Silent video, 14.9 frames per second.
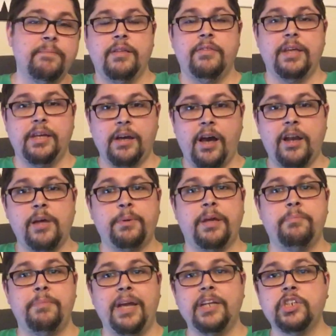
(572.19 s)
they got up
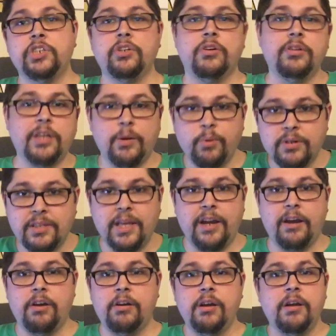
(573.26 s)
and made sure they were
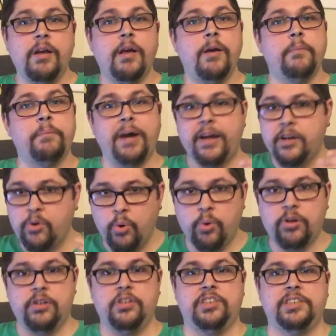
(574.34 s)
there by
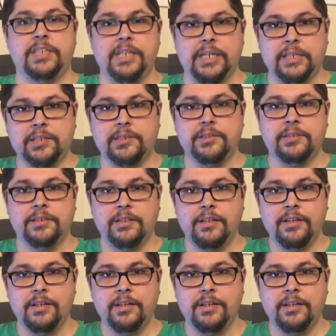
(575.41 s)
5:45.